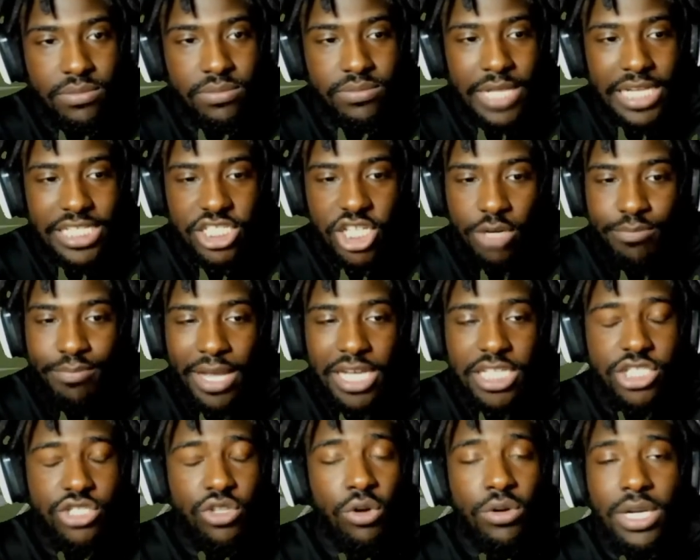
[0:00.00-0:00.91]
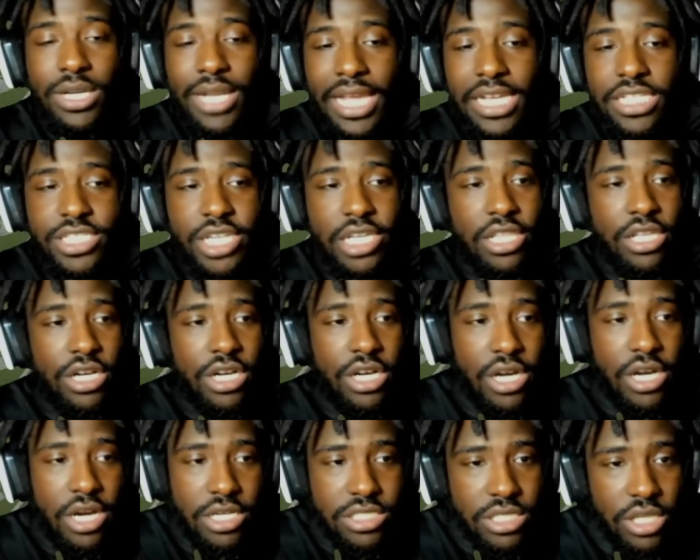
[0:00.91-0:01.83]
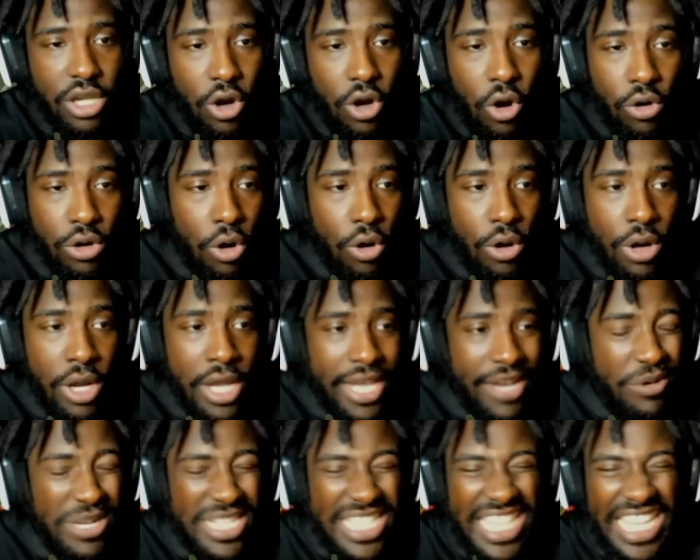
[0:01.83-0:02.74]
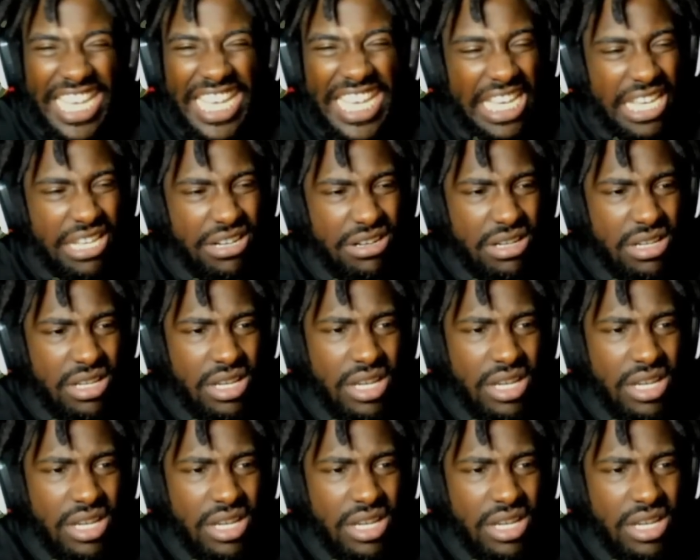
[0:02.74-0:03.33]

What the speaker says: That's your best throw tonight, Jalen Hurts, on with the hit.